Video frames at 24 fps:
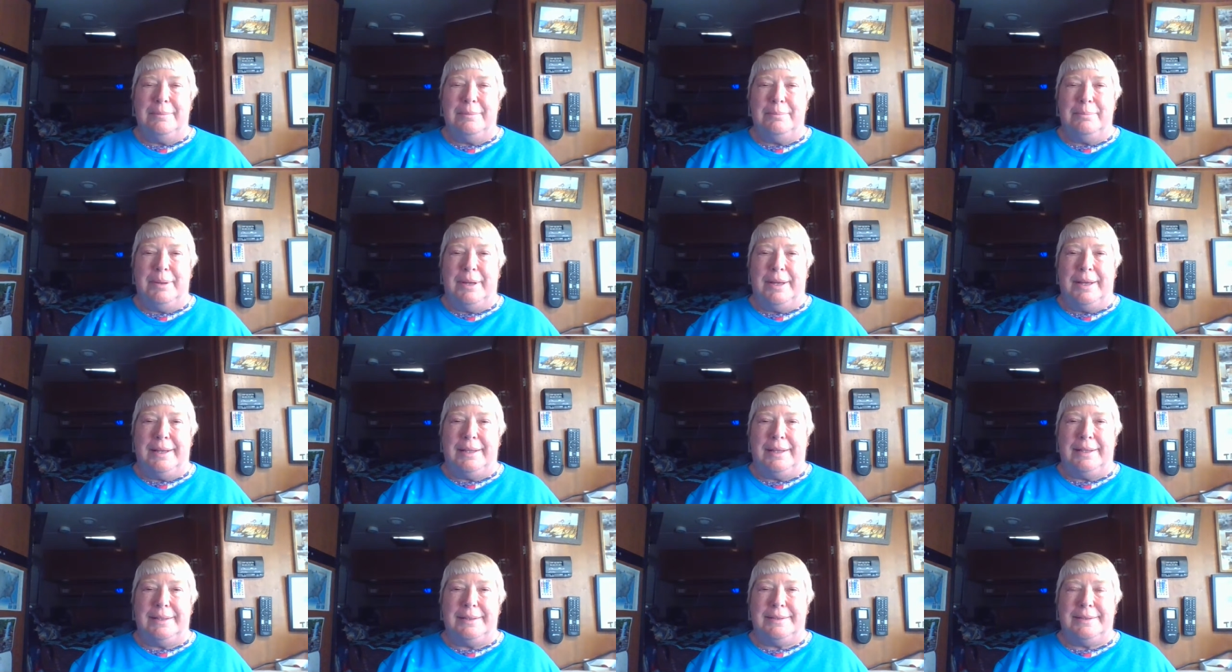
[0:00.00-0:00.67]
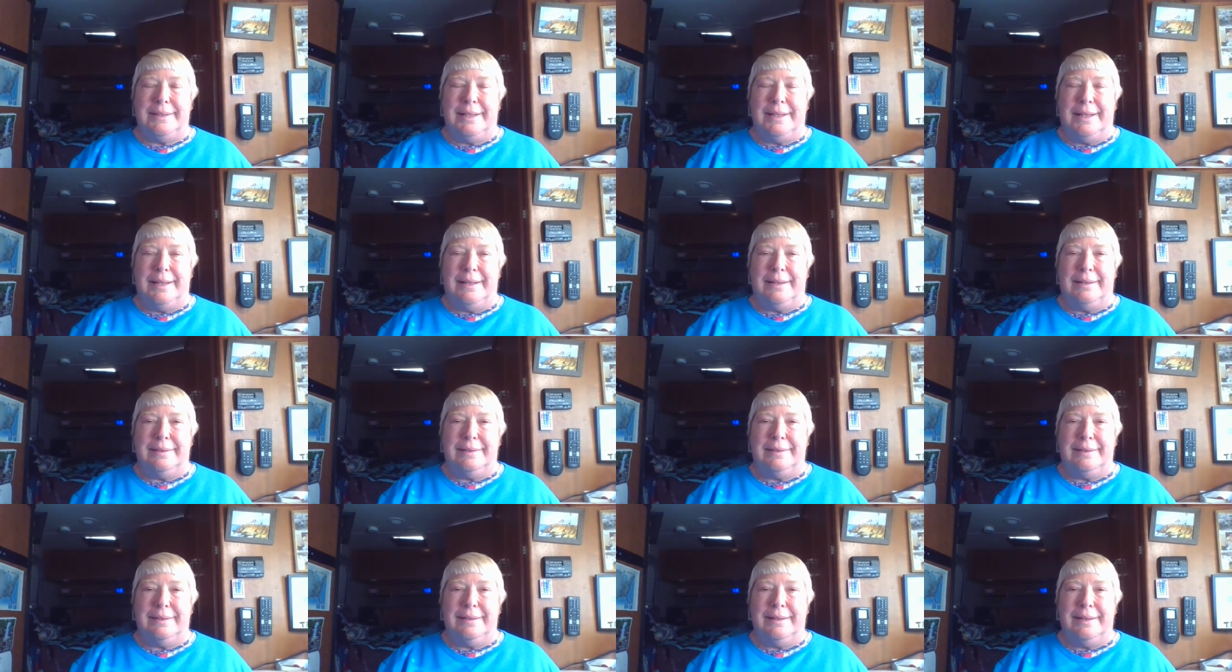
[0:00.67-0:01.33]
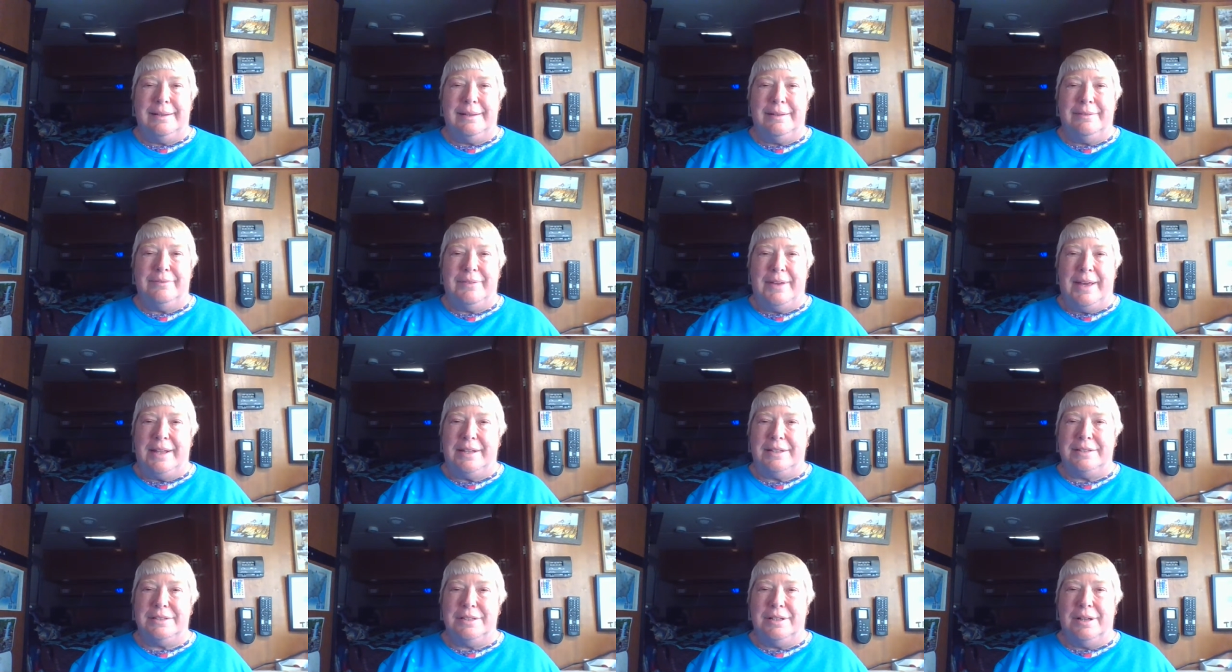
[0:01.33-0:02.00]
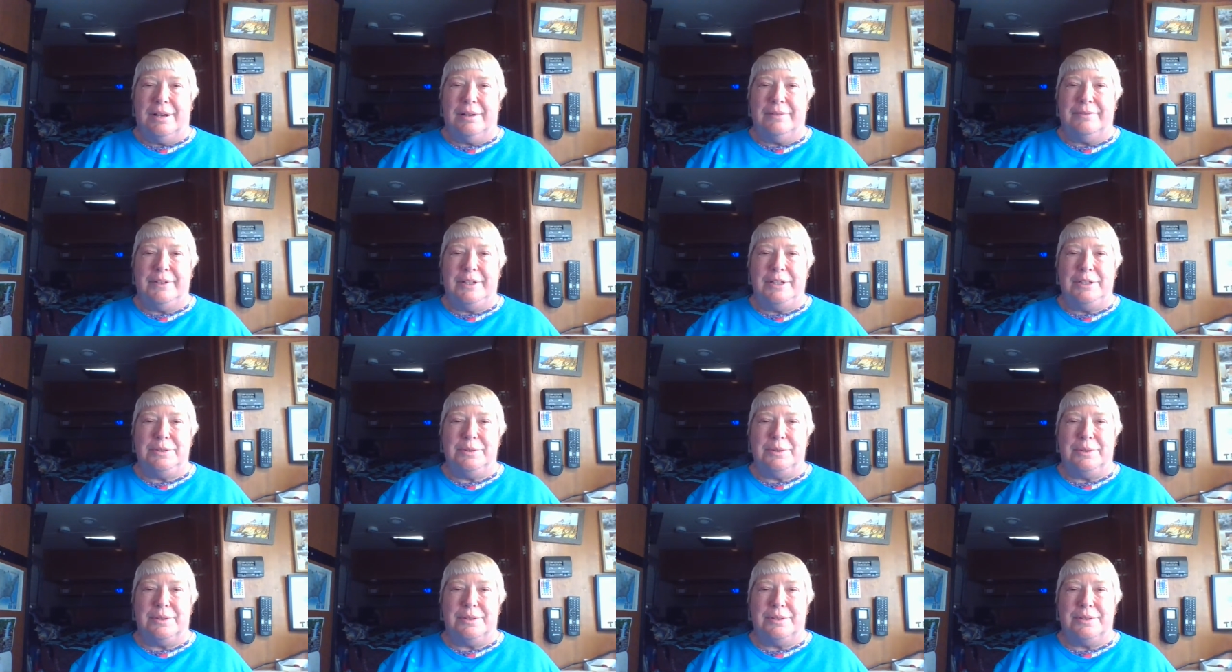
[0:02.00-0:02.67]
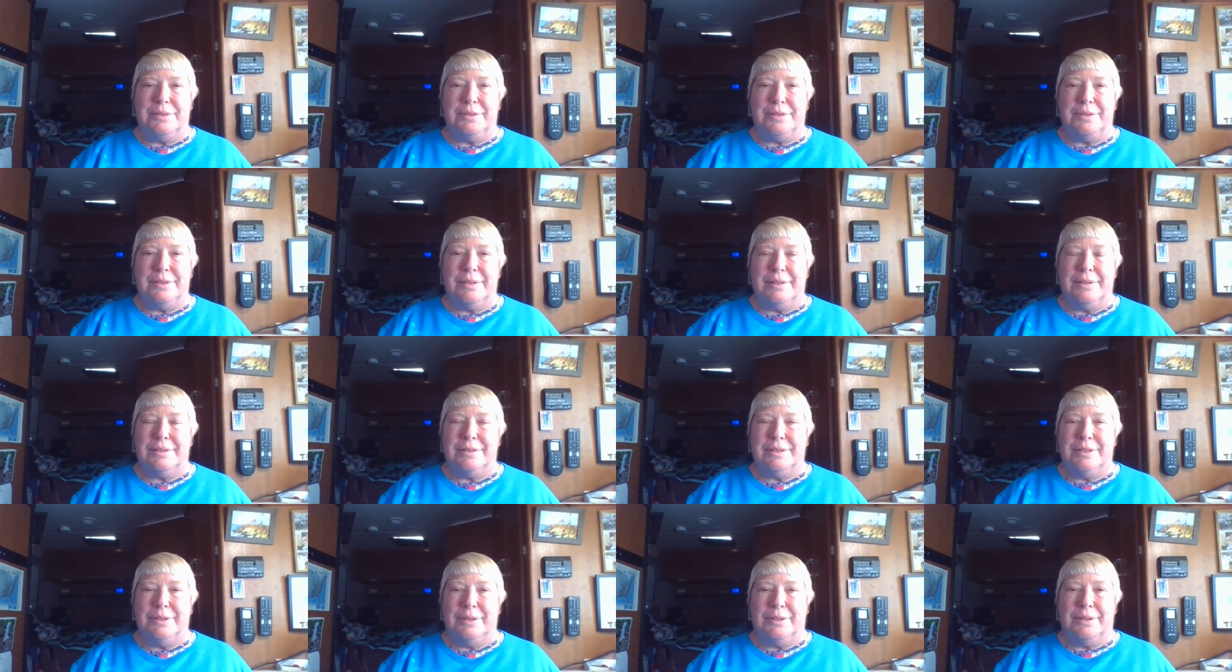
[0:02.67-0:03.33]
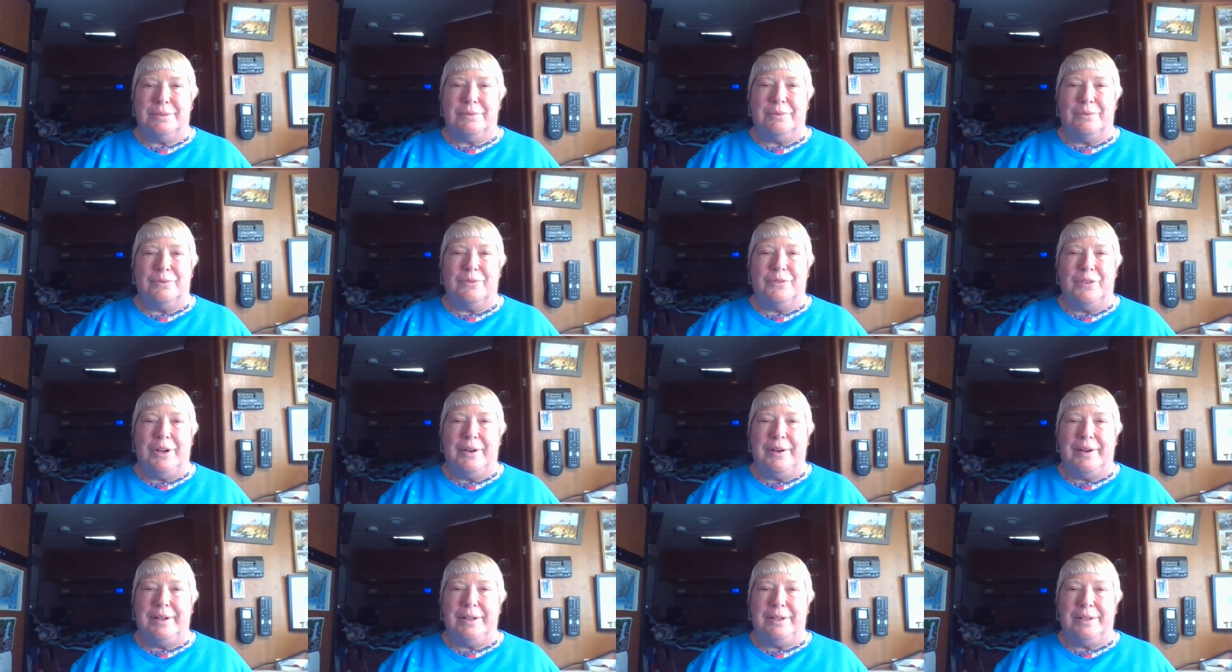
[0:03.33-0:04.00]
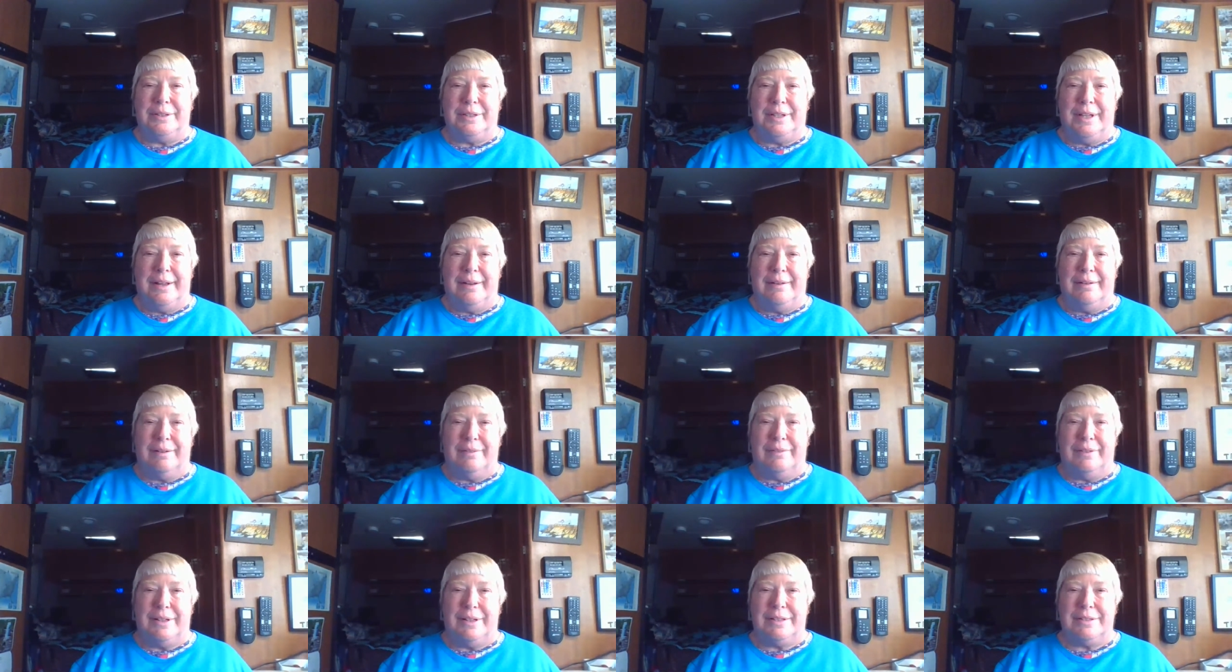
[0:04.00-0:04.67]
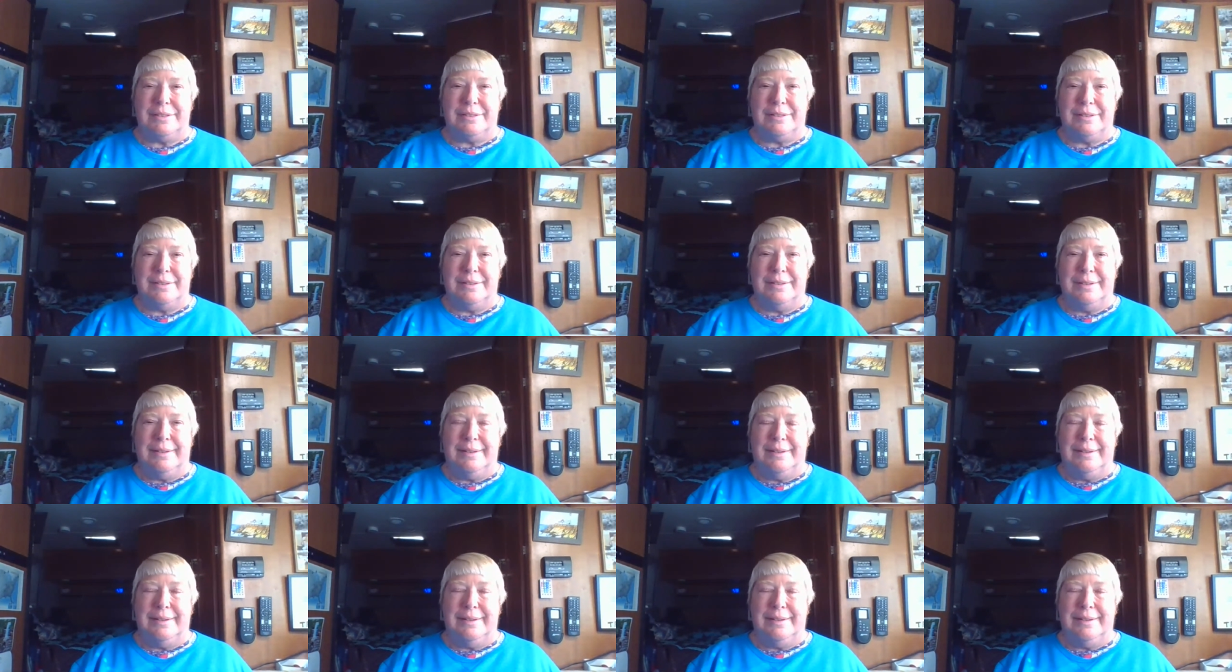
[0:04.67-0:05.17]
but Fantasy RV Tours took very good care of us.